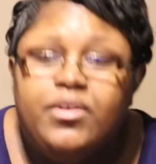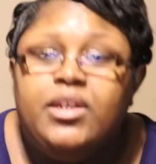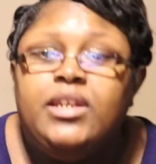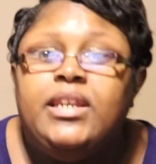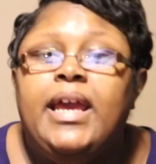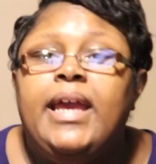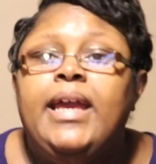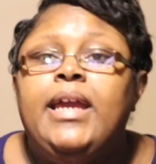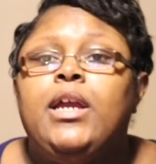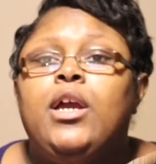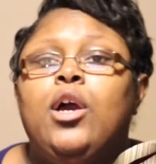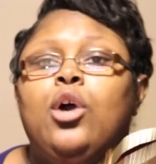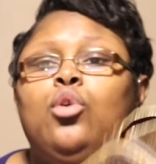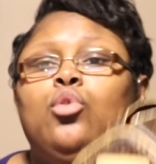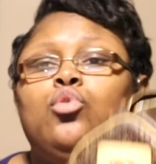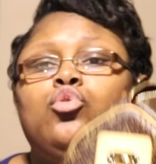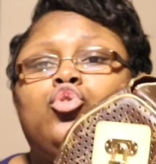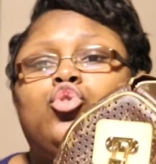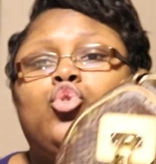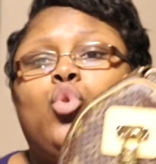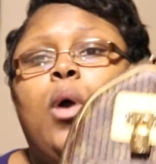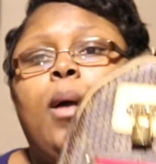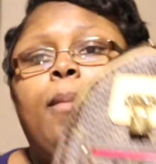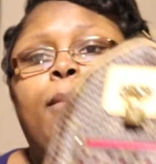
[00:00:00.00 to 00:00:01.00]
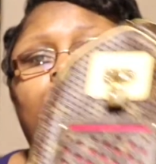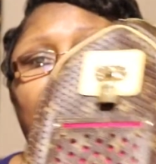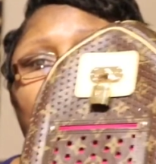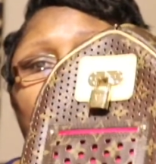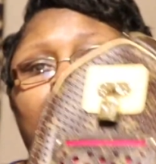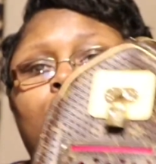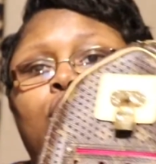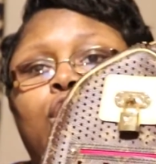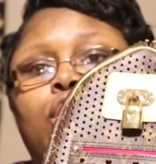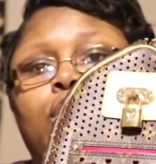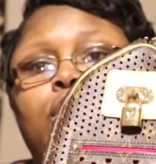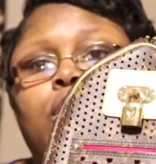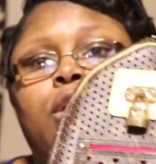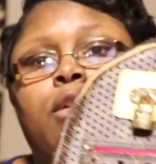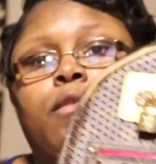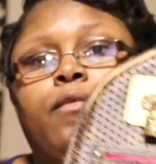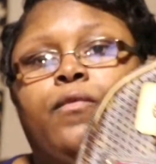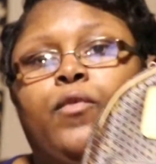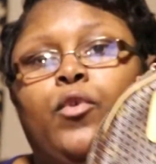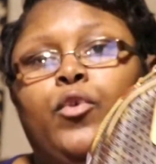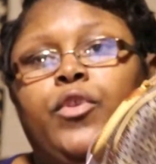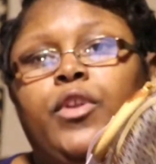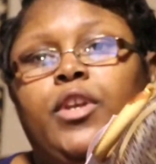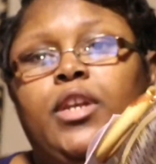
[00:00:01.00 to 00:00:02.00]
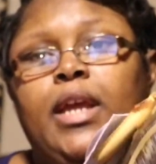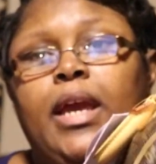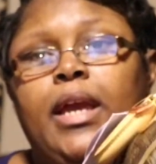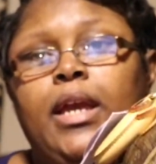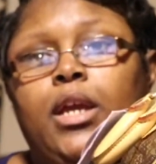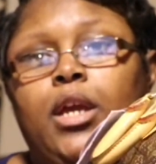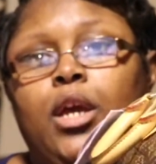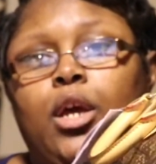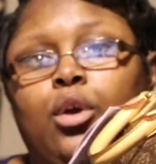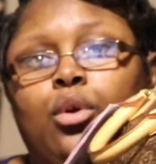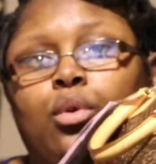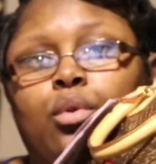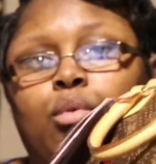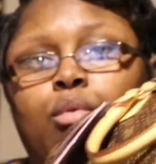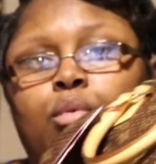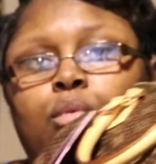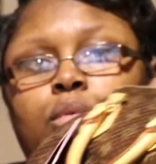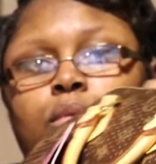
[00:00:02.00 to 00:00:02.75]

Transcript: a day code, so I'm gonna look for the day code.